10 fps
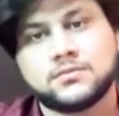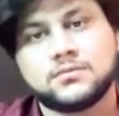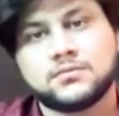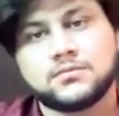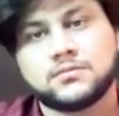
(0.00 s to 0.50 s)

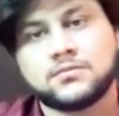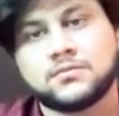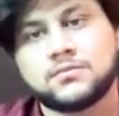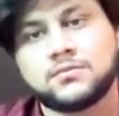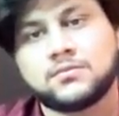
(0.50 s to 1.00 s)

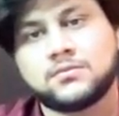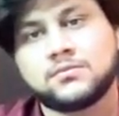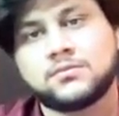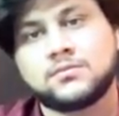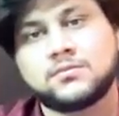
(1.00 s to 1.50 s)

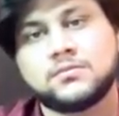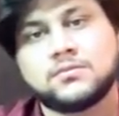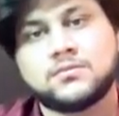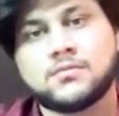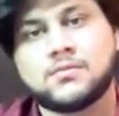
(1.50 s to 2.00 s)

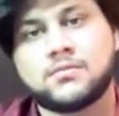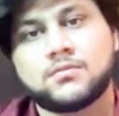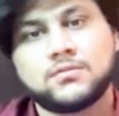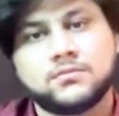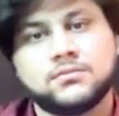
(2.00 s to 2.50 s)

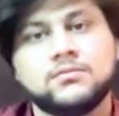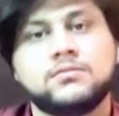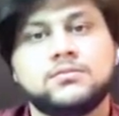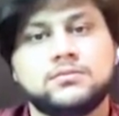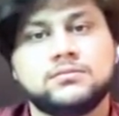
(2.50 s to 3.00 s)

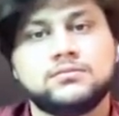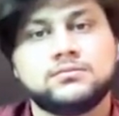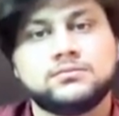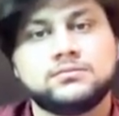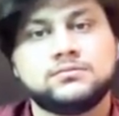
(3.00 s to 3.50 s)

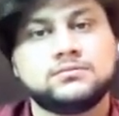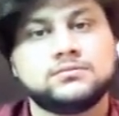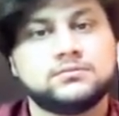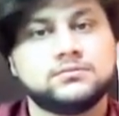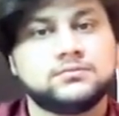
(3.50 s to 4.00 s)

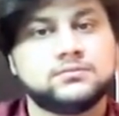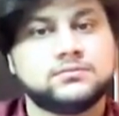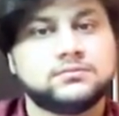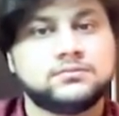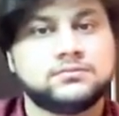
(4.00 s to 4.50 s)

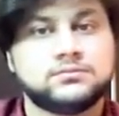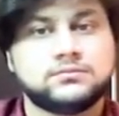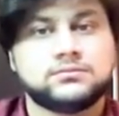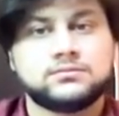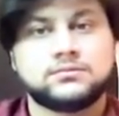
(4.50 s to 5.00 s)

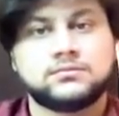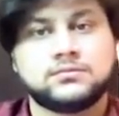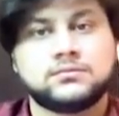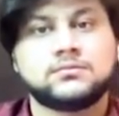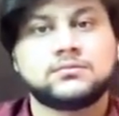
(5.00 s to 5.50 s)

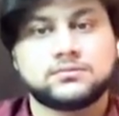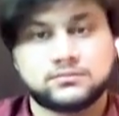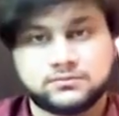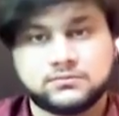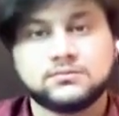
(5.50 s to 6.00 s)

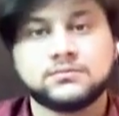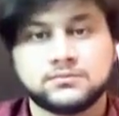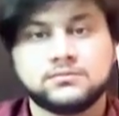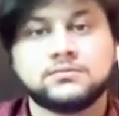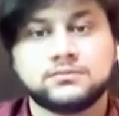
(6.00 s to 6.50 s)

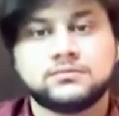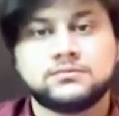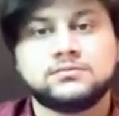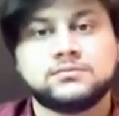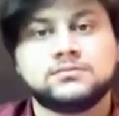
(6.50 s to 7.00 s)
(silent)